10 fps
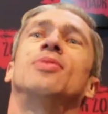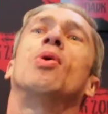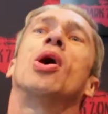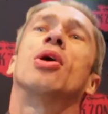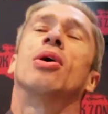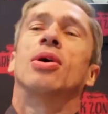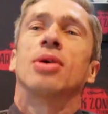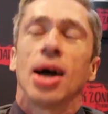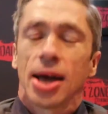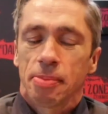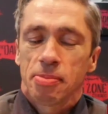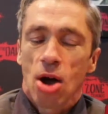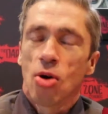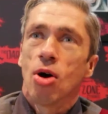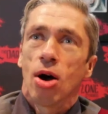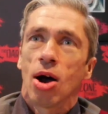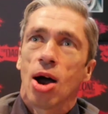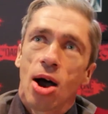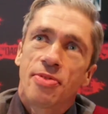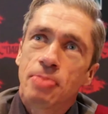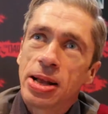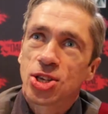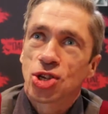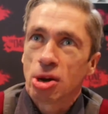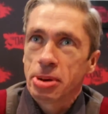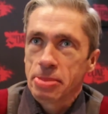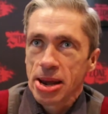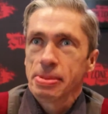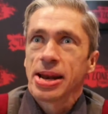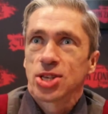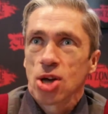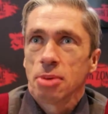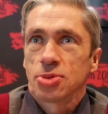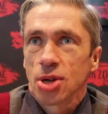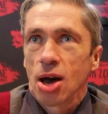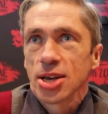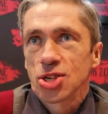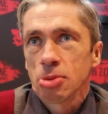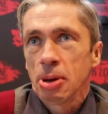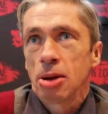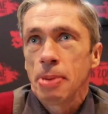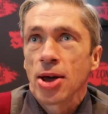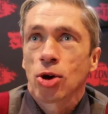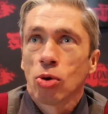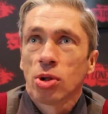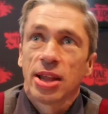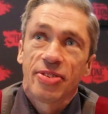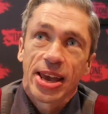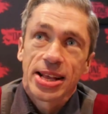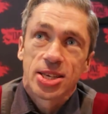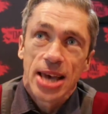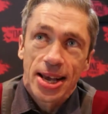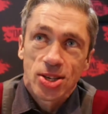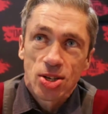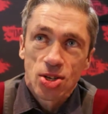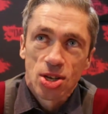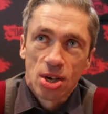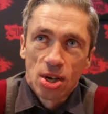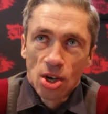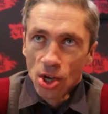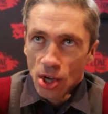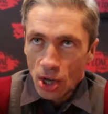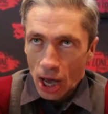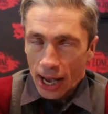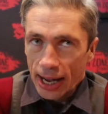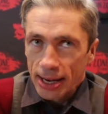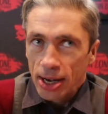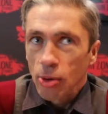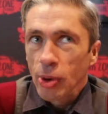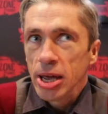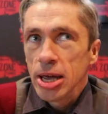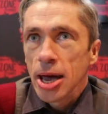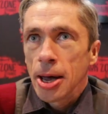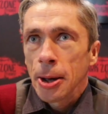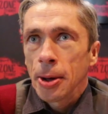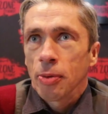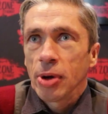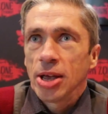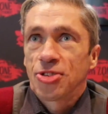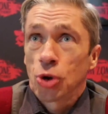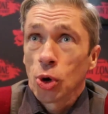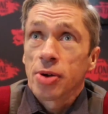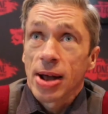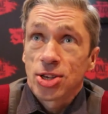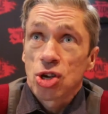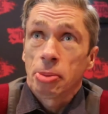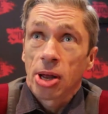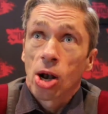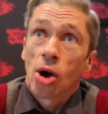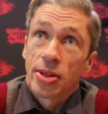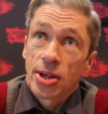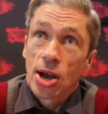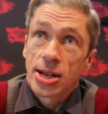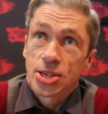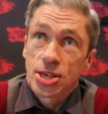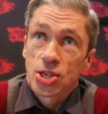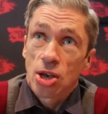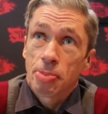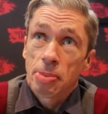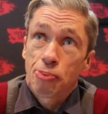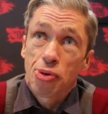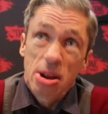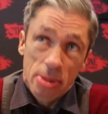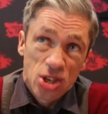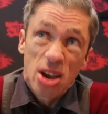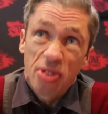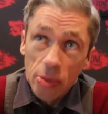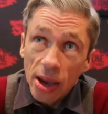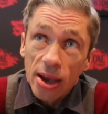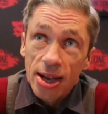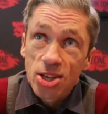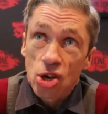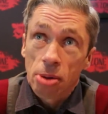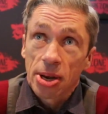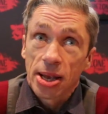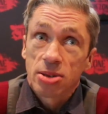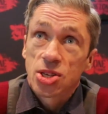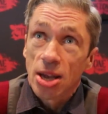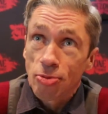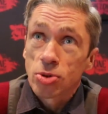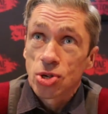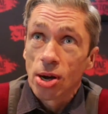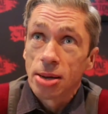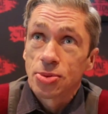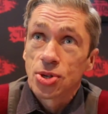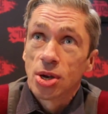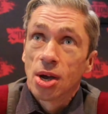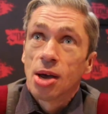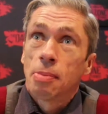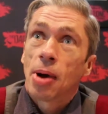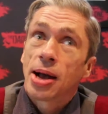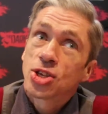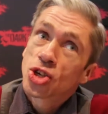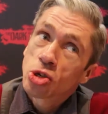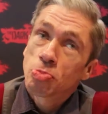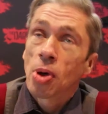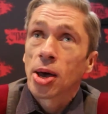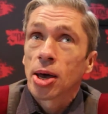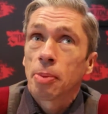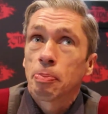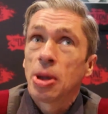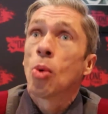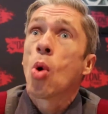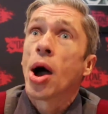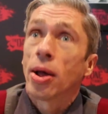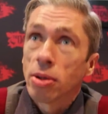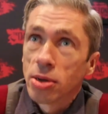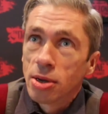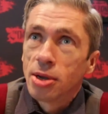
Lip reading: Well, no, I've been to Germany many, many times. I used to be in a band called Living in Texas, and we toured around Germany a lot in the 90s, so I've been pretty much everywhere in Germany several times. It's just been a while.